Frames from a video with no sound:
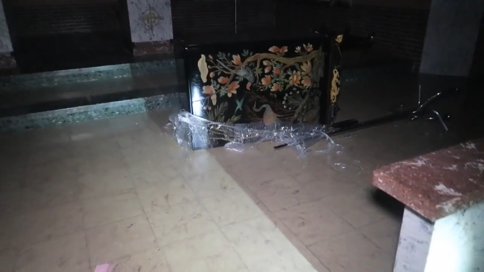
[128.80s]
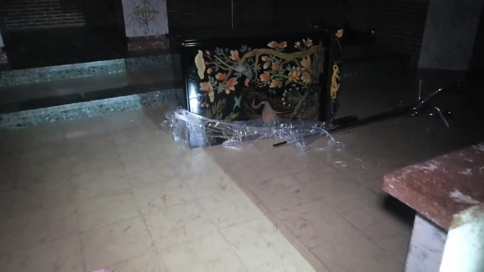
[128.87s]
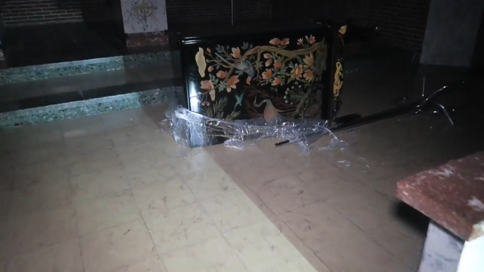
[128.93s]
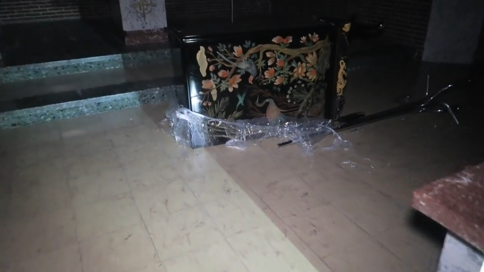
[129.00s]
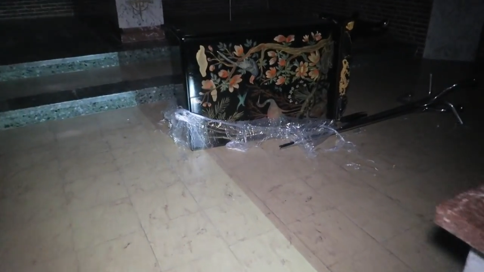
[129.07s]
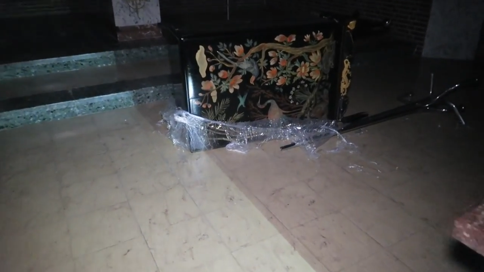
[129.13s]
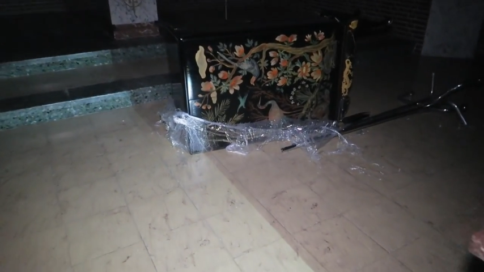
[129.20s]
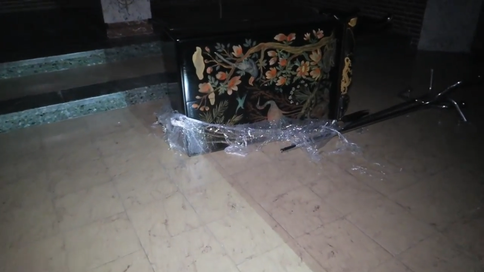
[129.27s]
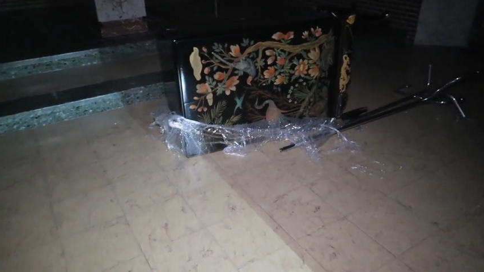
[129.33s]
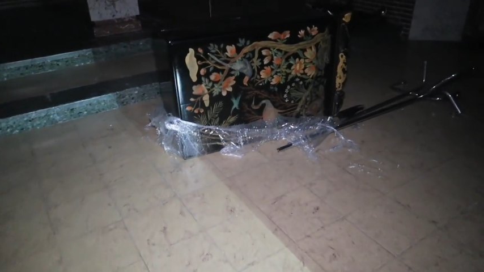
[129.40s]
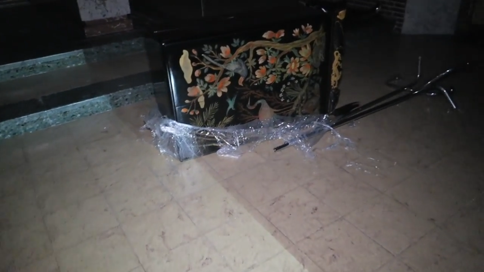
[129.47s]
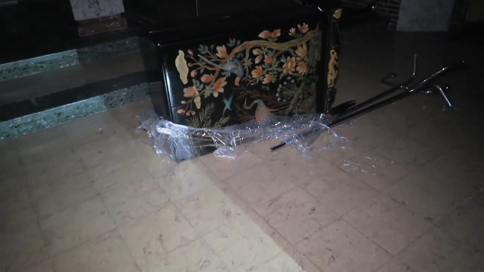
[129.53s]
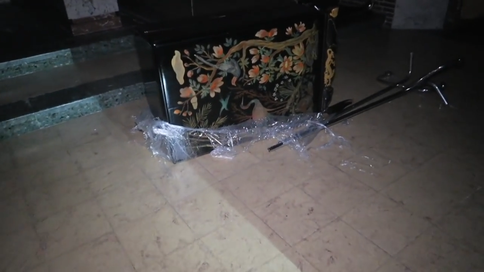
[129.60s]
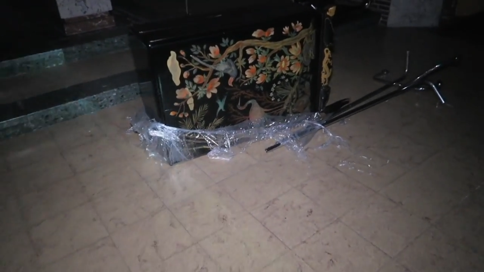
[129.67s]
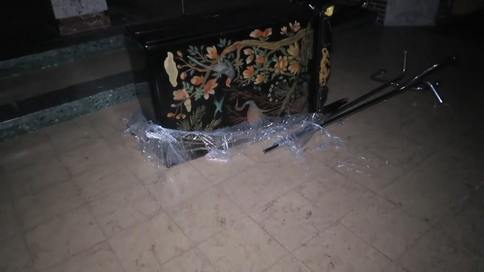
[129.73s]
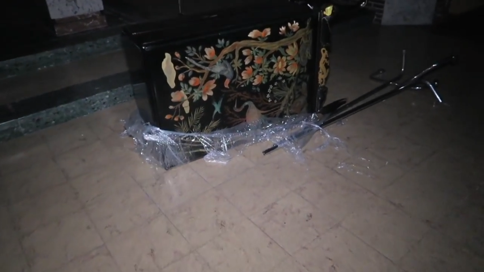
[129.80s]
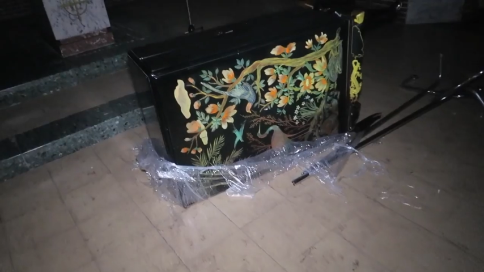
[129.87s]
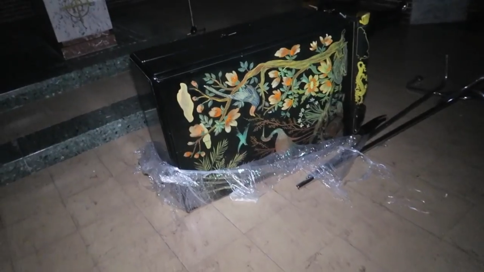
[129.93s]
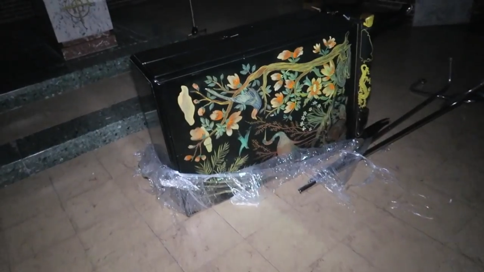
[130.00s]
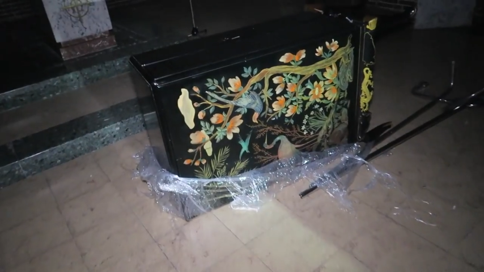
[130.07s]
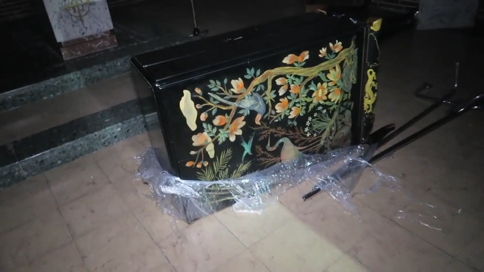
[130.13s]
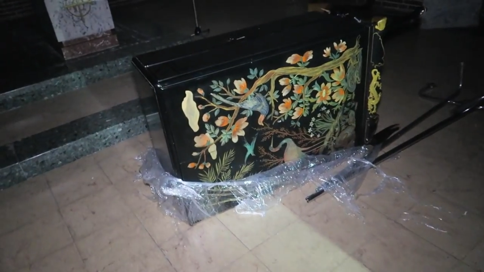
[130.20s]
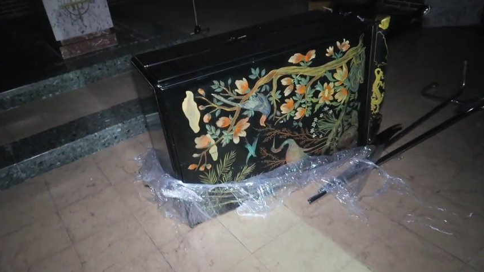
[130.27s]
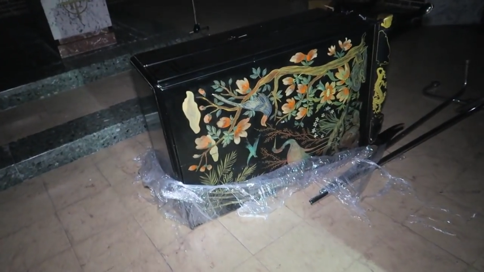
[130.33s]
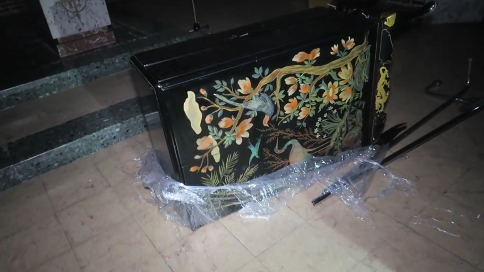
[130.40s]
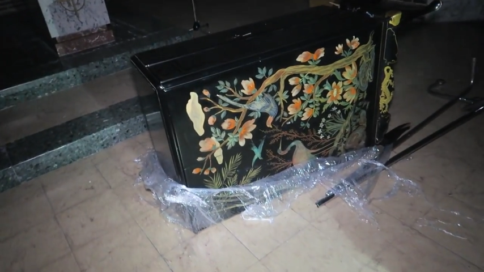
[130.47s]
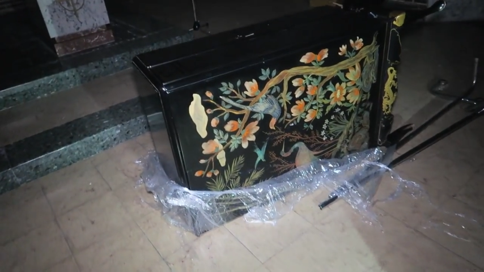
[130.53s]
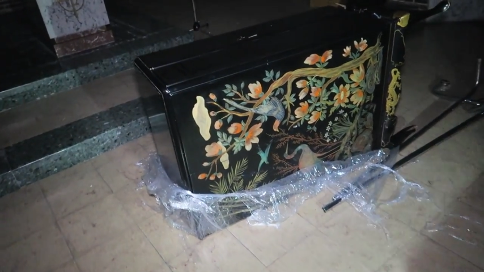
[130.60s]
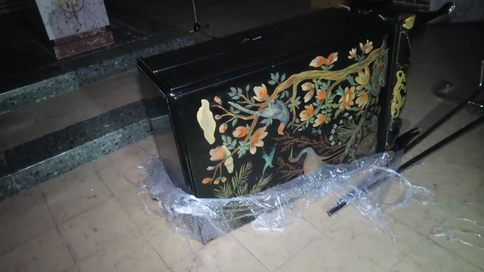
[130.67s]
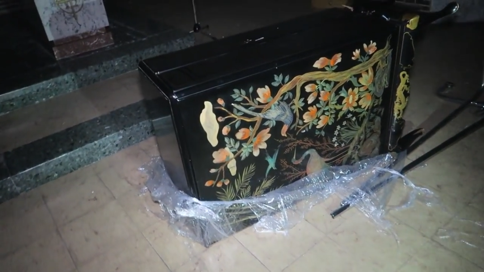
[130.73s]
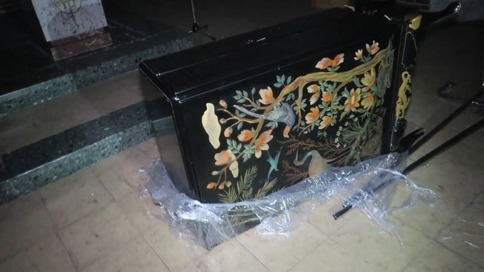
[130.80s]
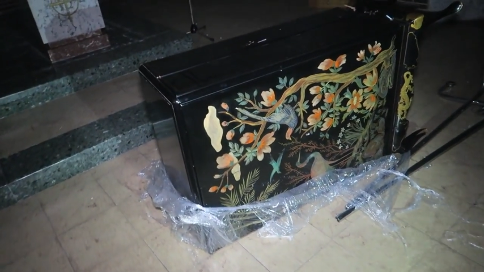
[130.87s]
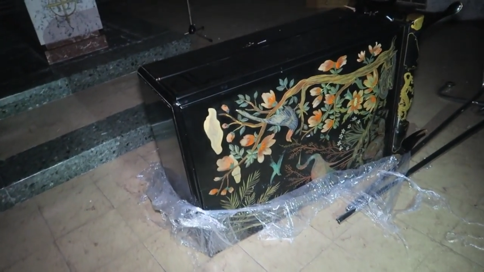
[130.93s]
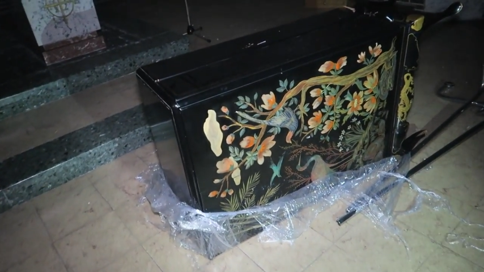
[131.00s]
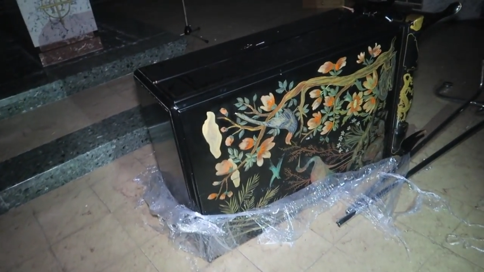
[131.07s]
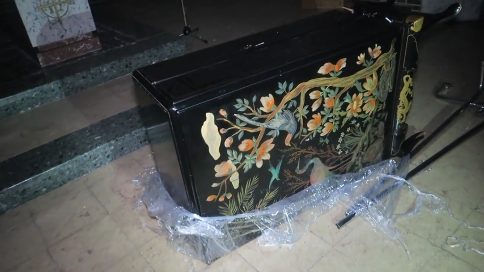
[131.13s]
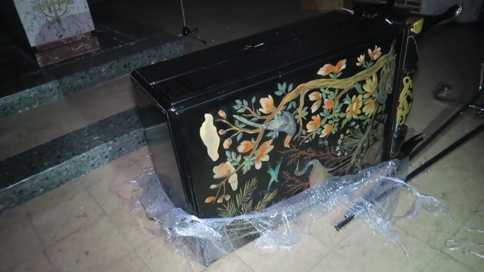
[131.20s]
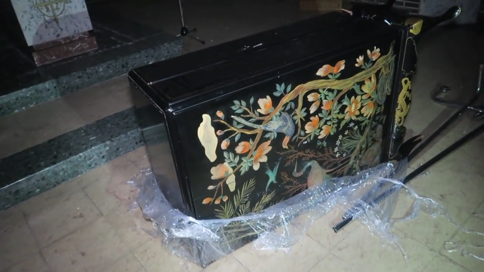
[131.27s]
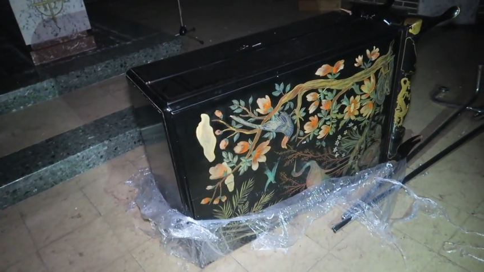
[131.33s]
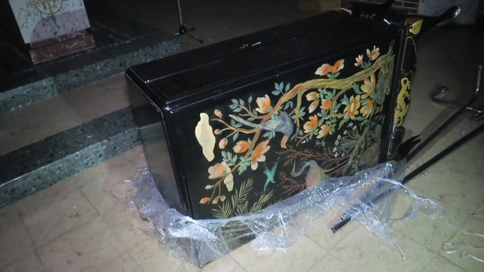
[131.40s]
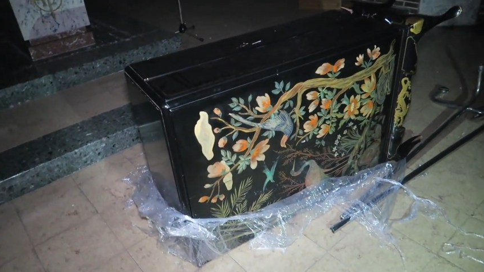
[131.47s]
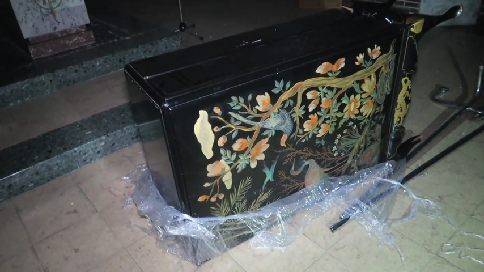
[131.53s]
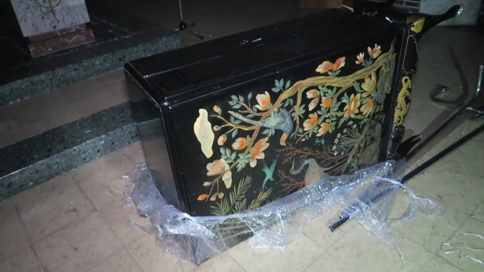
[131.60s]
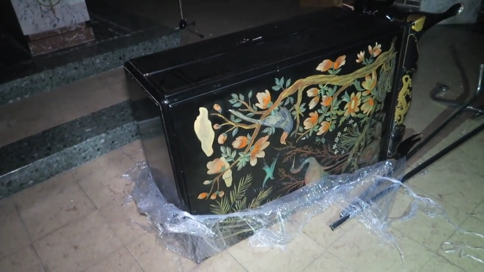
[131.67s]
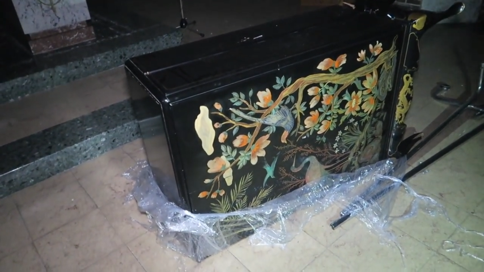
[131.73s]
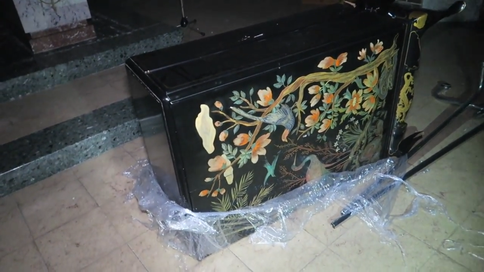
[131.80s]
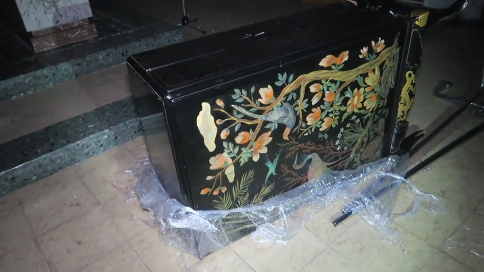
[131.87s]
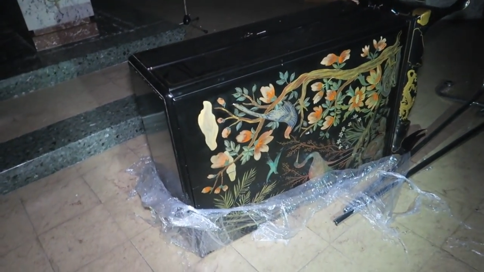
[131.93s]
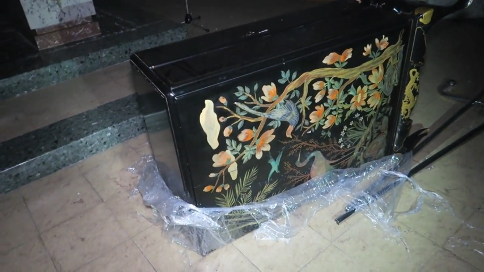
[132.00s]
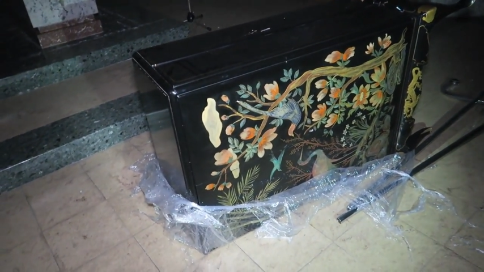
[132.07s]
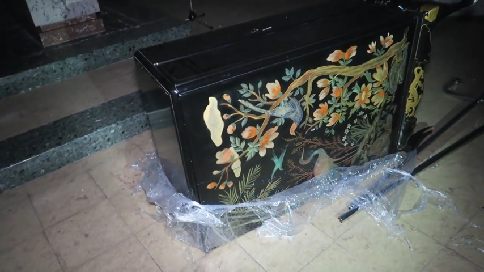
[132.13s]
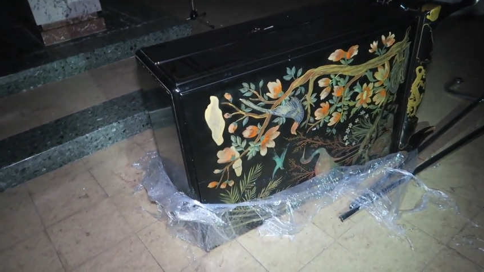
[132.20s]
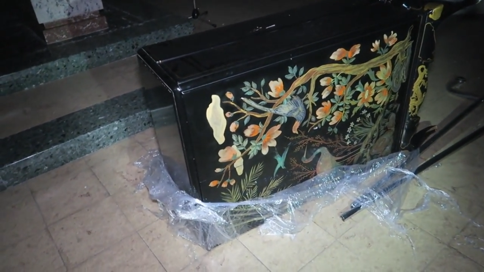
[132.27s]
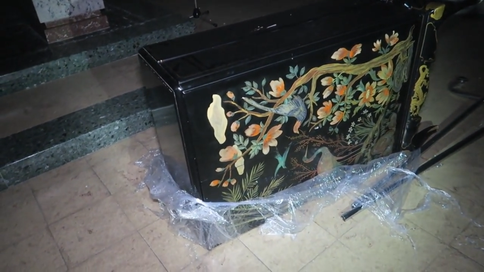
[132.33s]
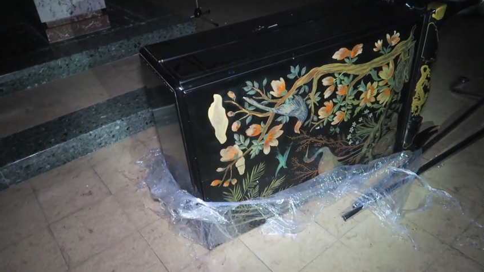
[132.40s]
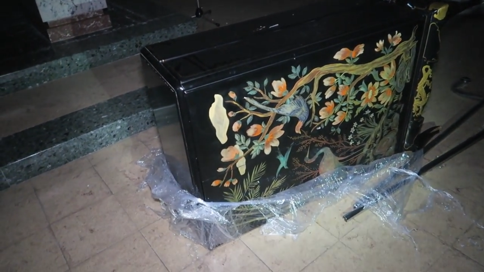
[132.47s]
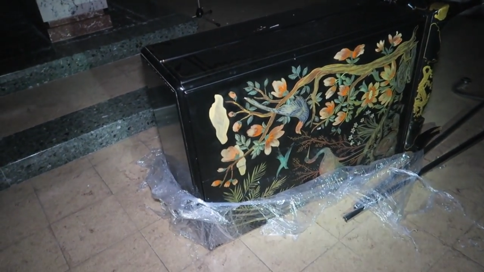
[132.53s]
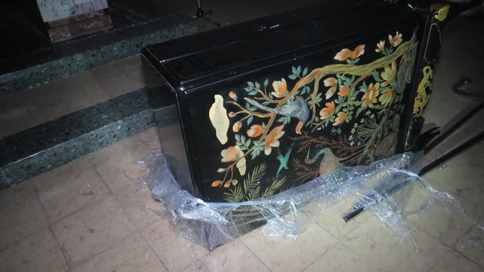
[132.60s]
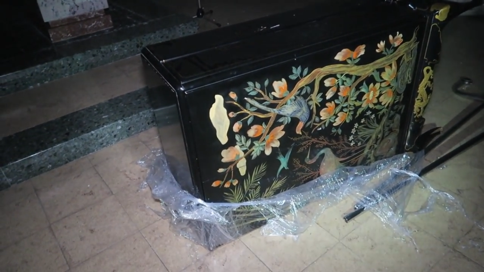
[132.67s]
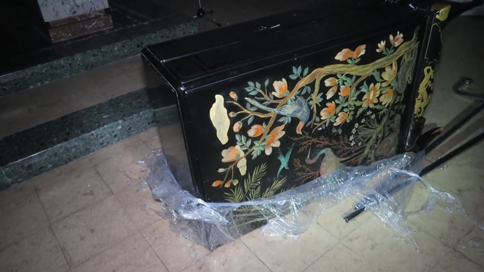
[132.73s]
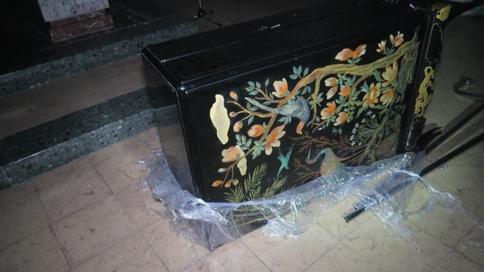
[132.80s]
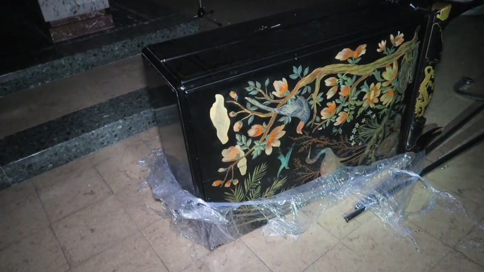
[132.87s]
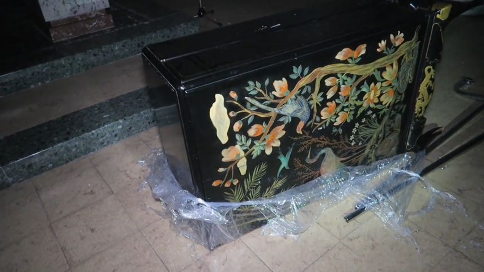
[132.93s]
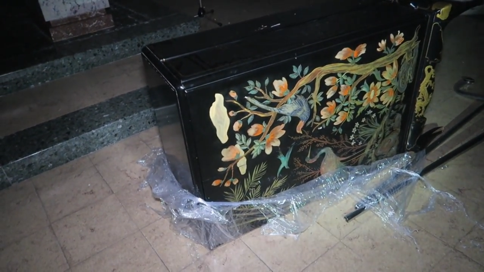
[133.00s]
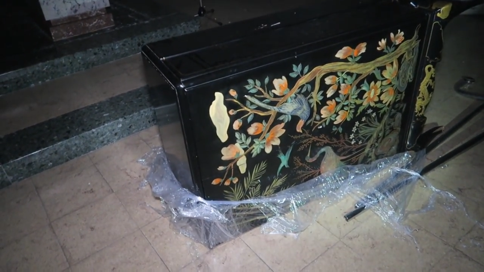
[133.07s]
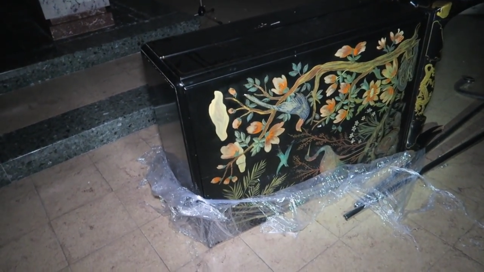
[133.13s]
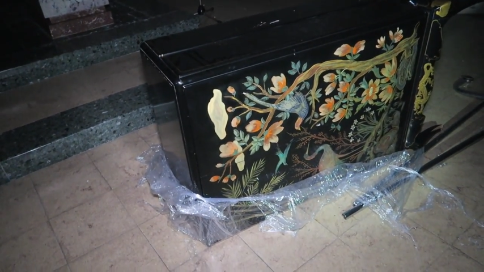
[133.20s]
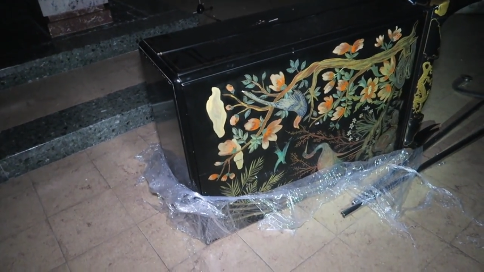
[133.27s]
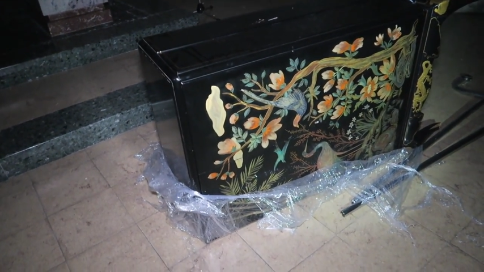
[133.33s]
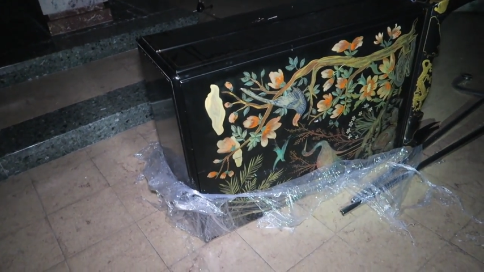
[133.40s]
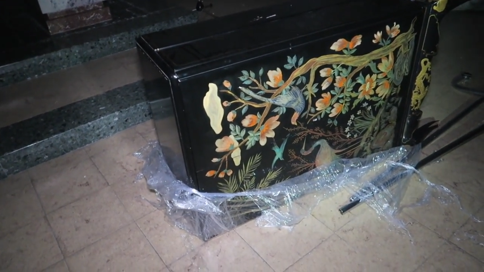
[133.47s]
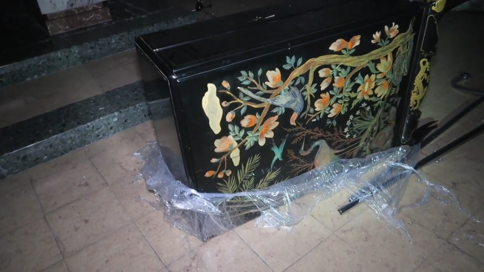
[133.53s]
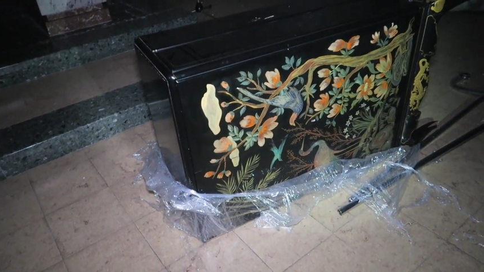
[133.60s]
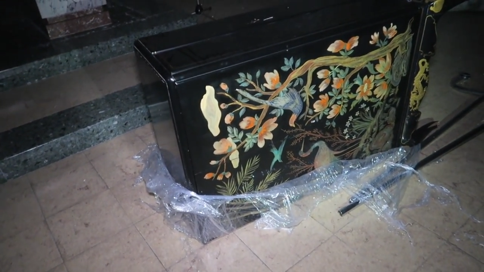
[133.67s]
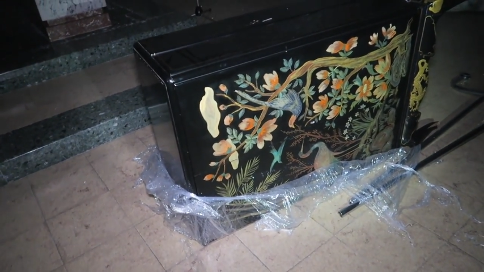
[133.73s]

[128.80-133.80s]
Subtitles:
(no speaker visible)